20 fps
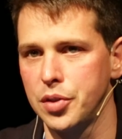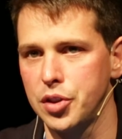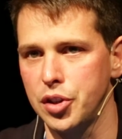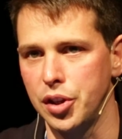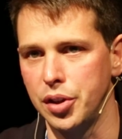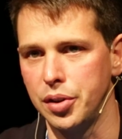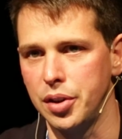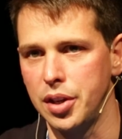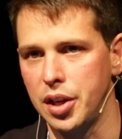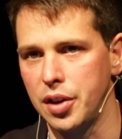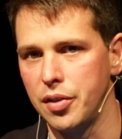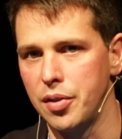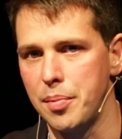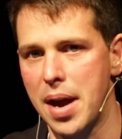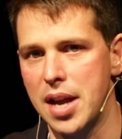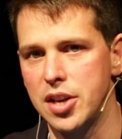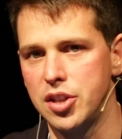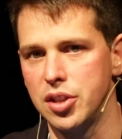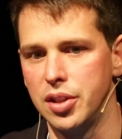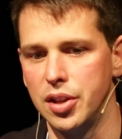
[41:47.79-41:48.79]
So you can
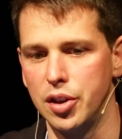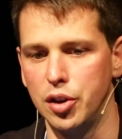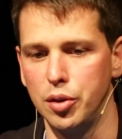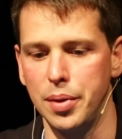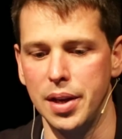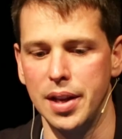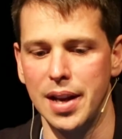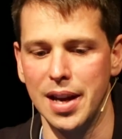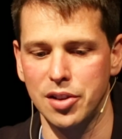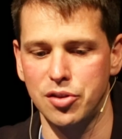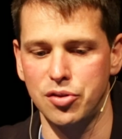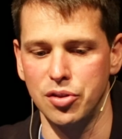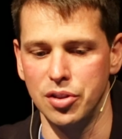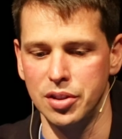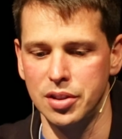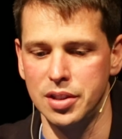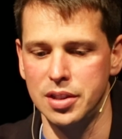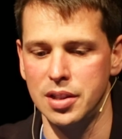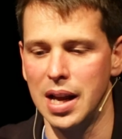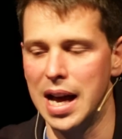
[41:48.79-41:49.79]
imagine that it'll be an
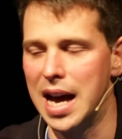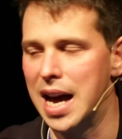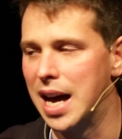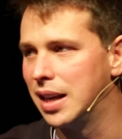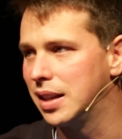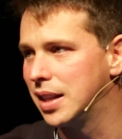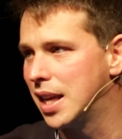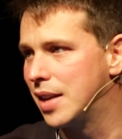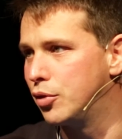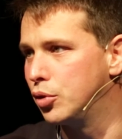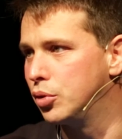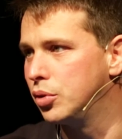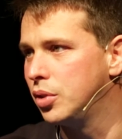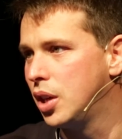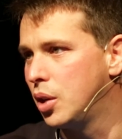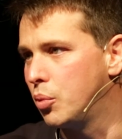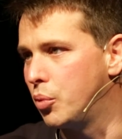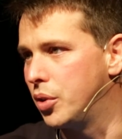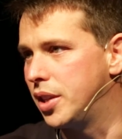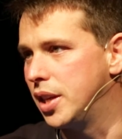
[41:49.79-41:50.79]
extra level
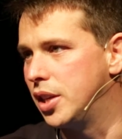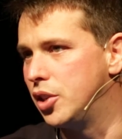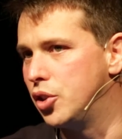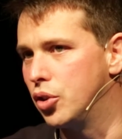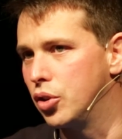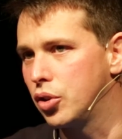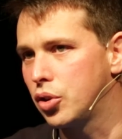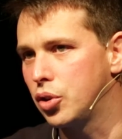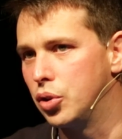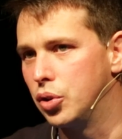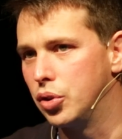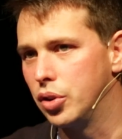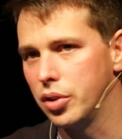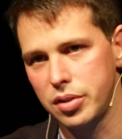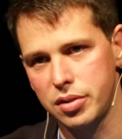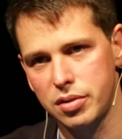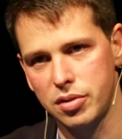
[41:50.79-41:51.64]
within your course.